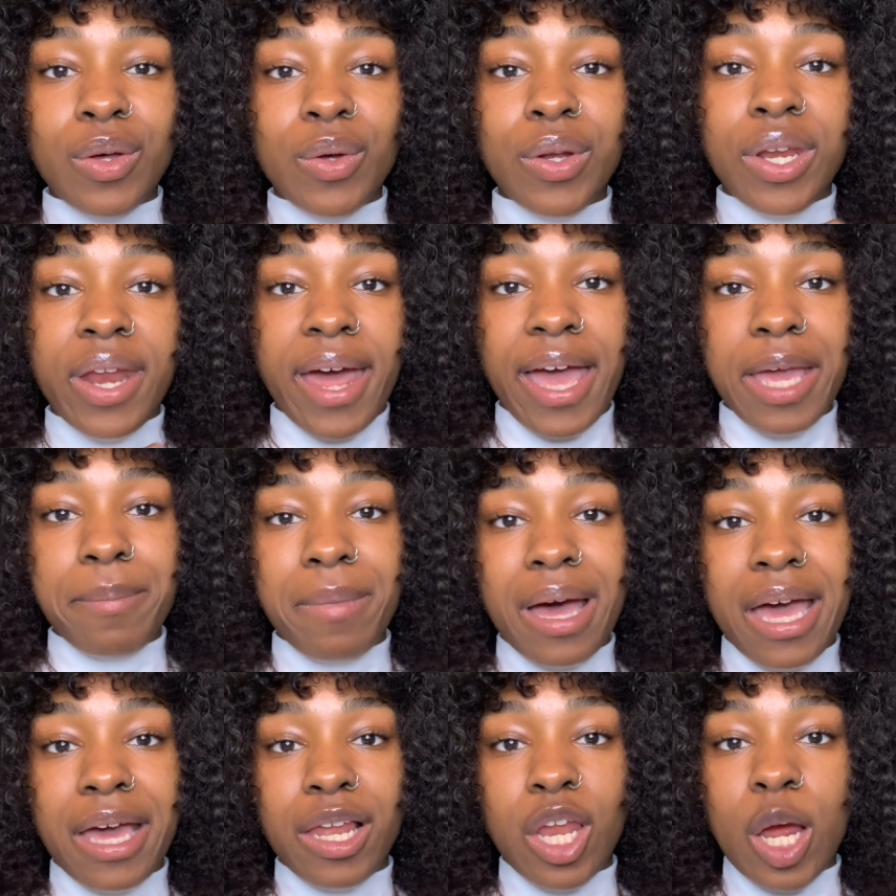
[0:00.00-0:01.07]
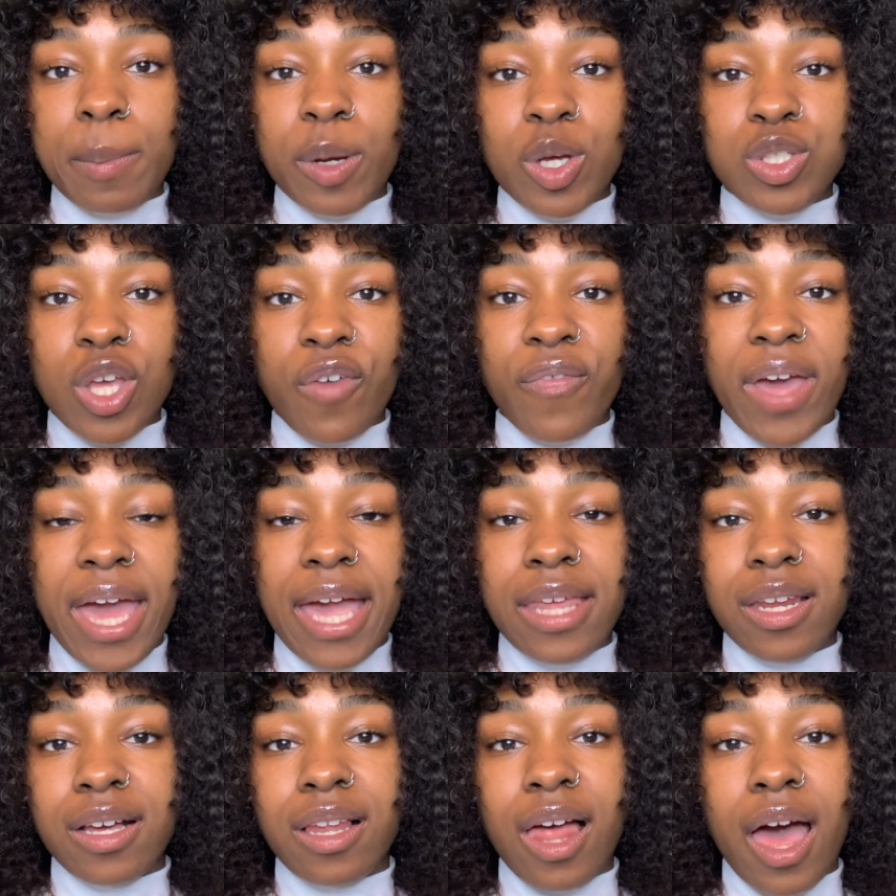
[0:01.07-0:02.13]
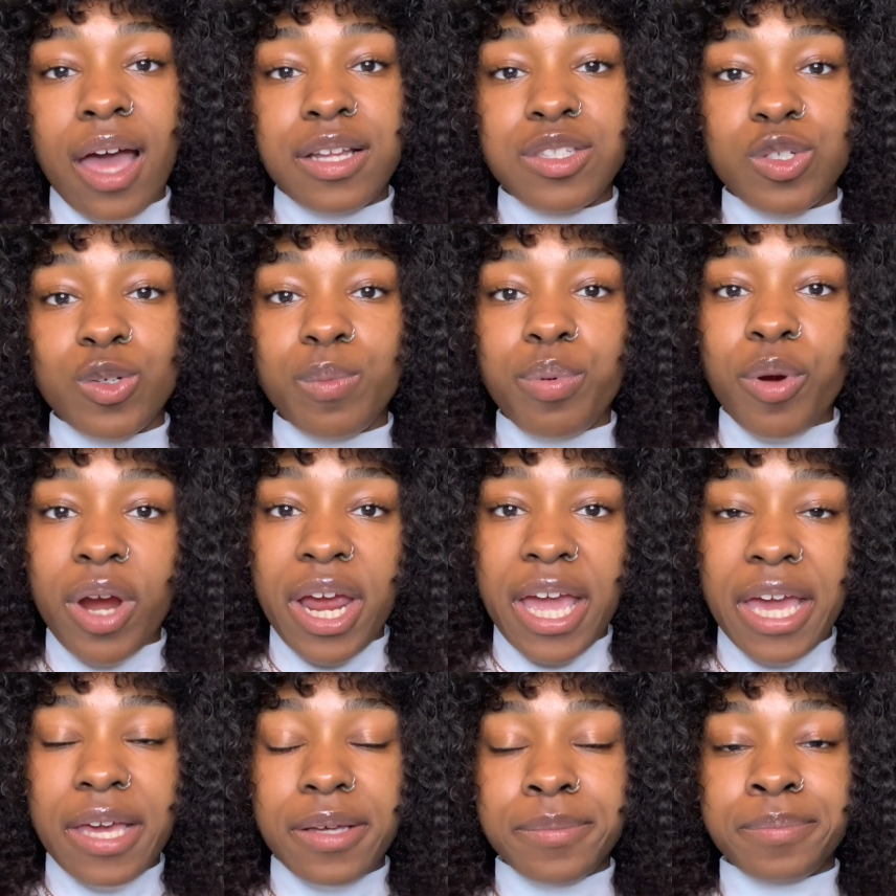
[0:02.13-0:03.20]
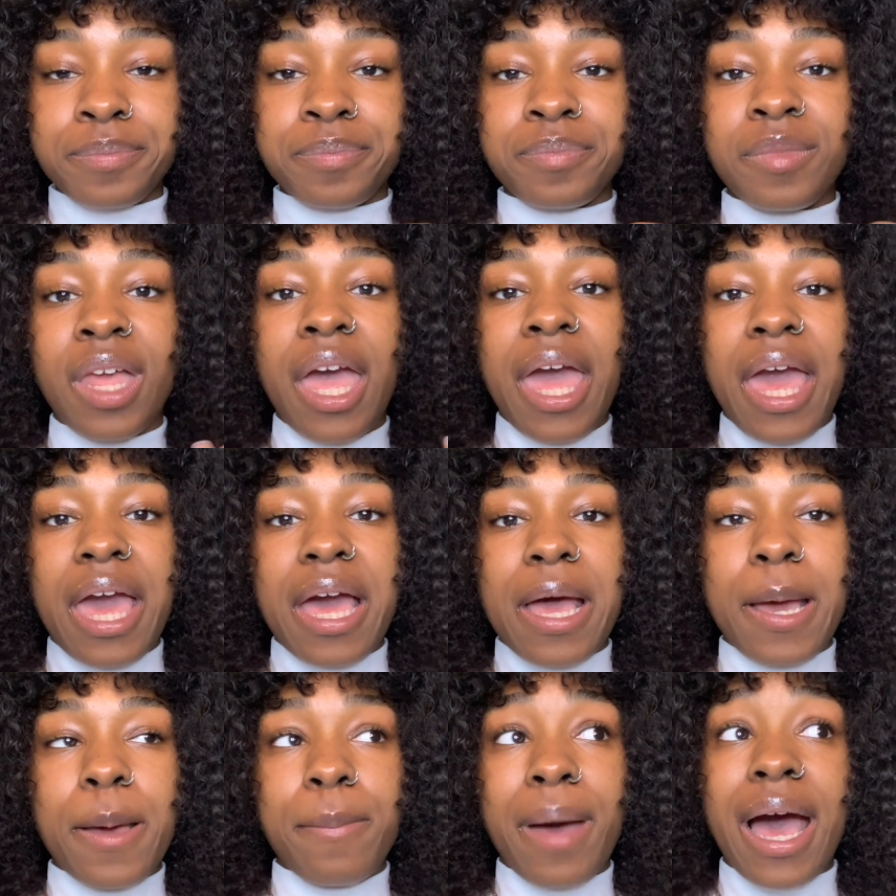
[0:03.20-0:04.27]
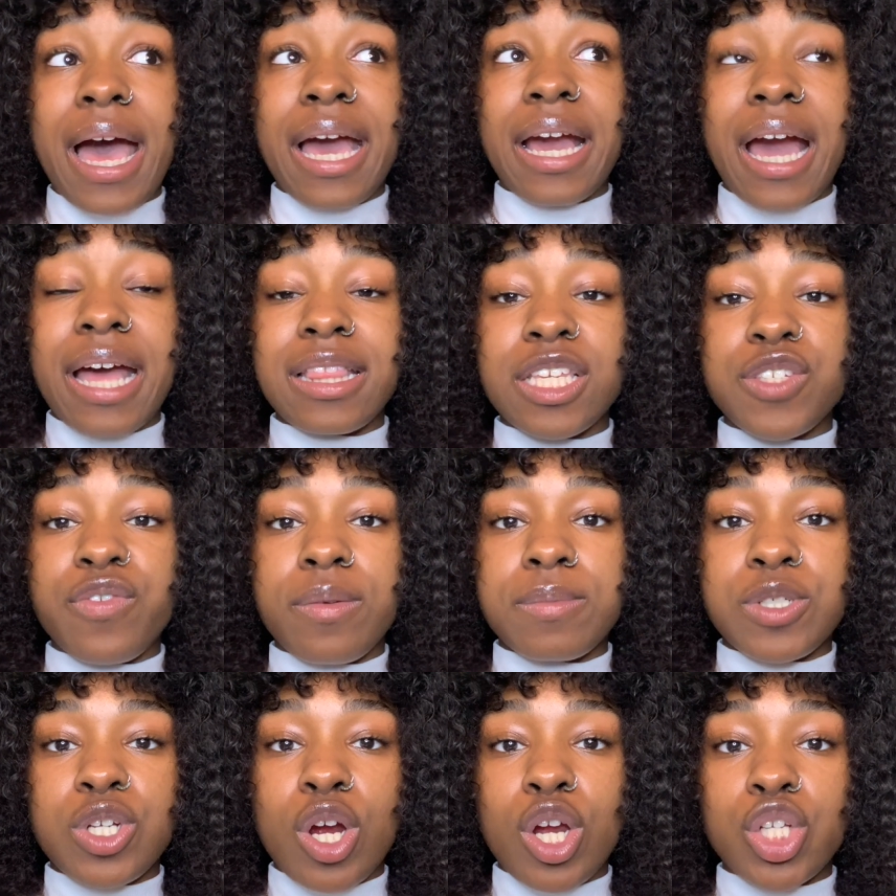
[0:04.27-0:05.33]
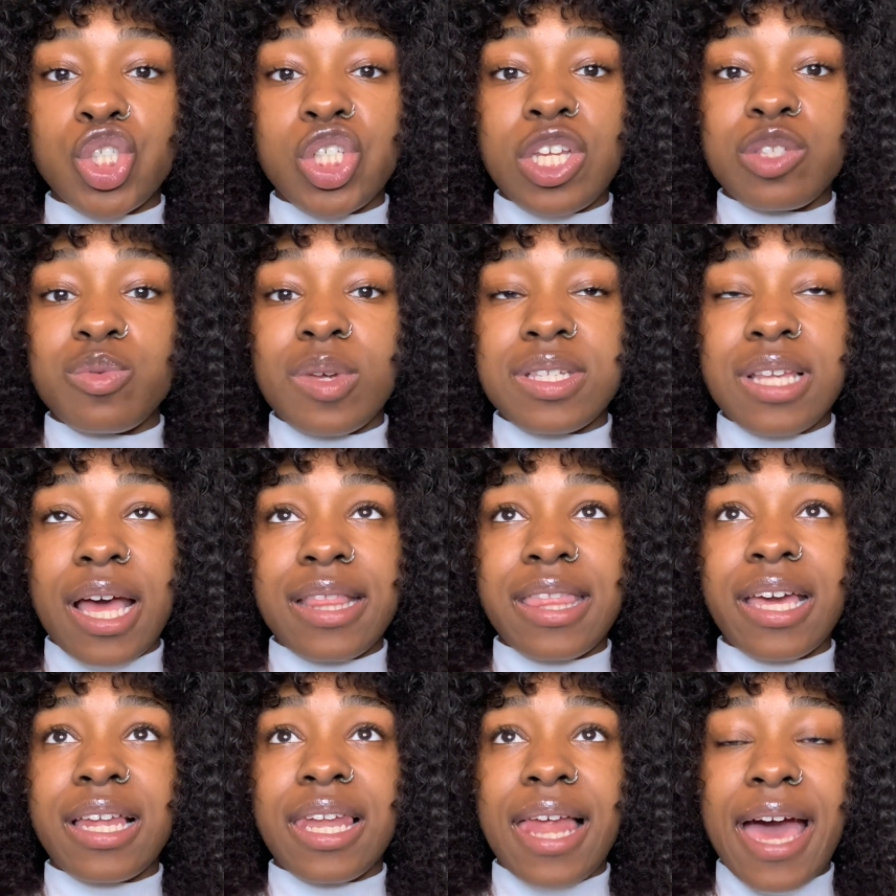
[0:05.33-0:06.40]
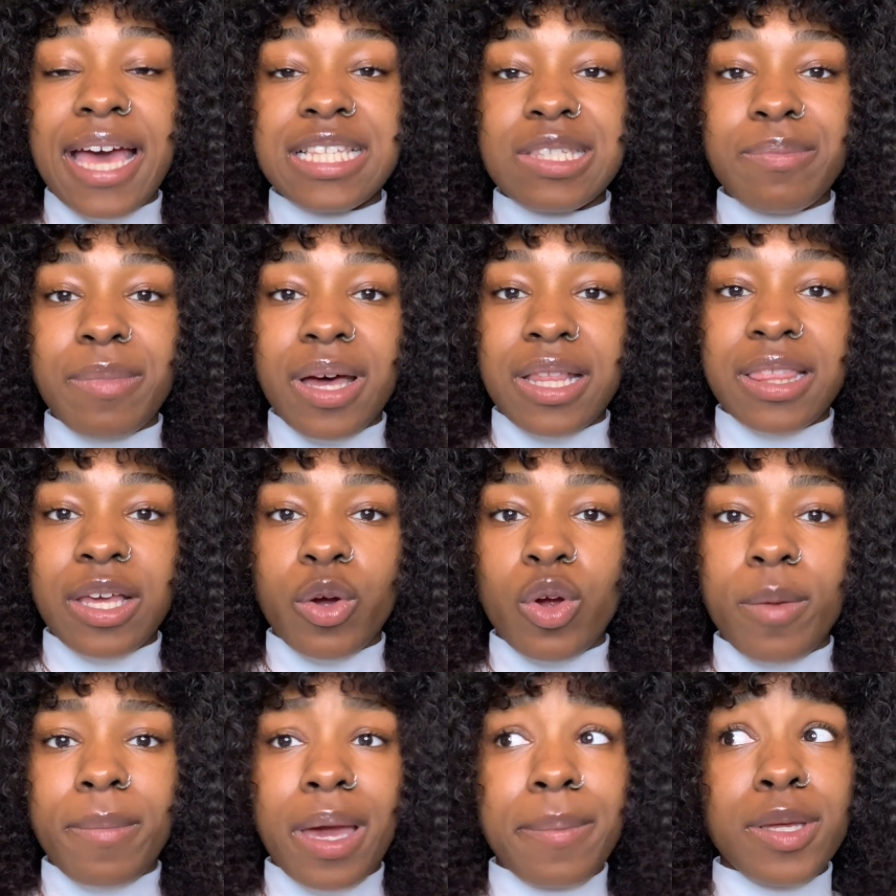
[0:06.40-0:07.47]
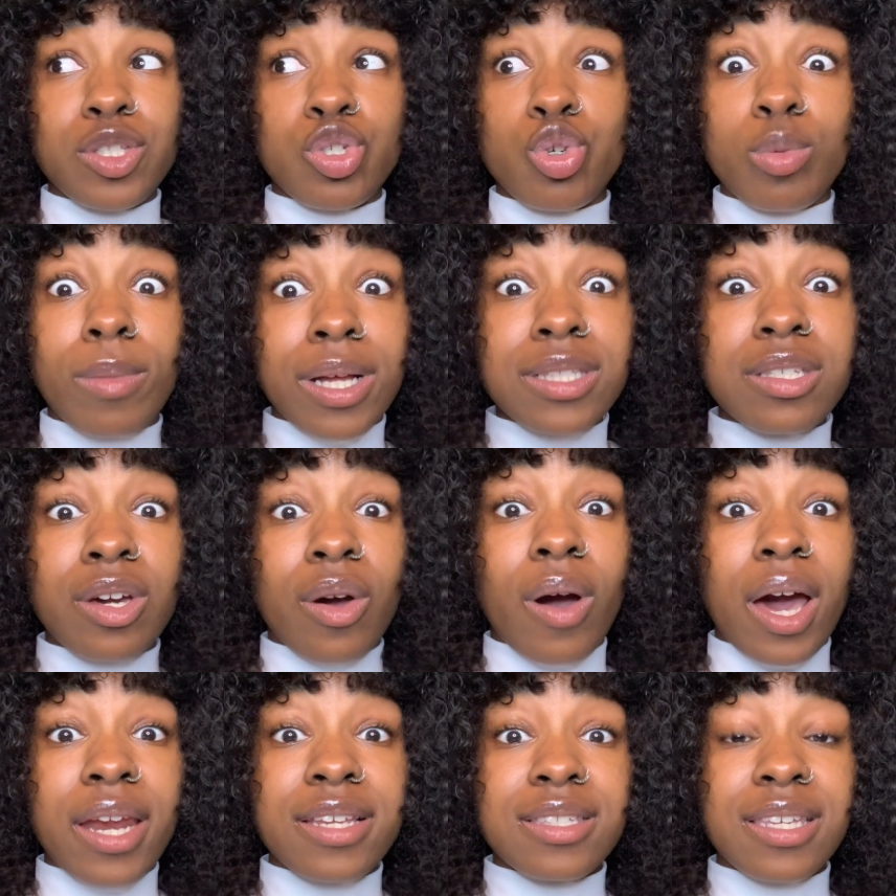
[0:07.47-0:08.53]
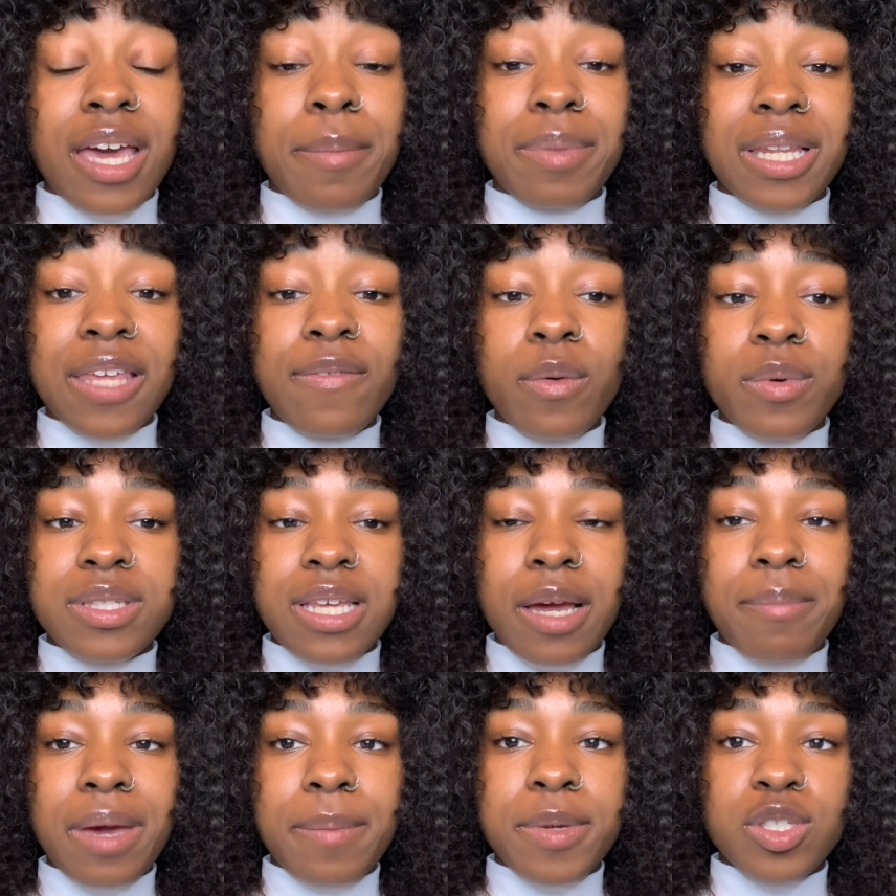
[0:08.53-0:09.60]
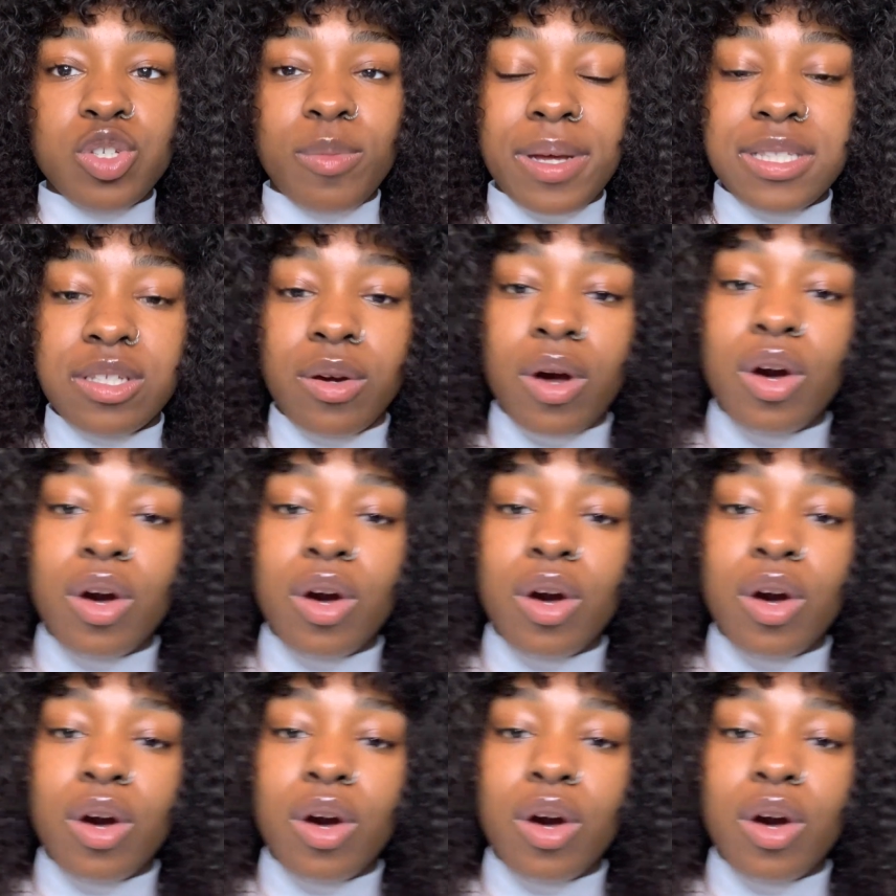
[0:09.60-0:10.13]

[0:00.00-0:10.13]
Night my alarm goes off at 8 o'clock to pray. I got this from church. This was, I think, last month or maybe 2 months ago, honestly. I believe it was like maybe 2 months ago.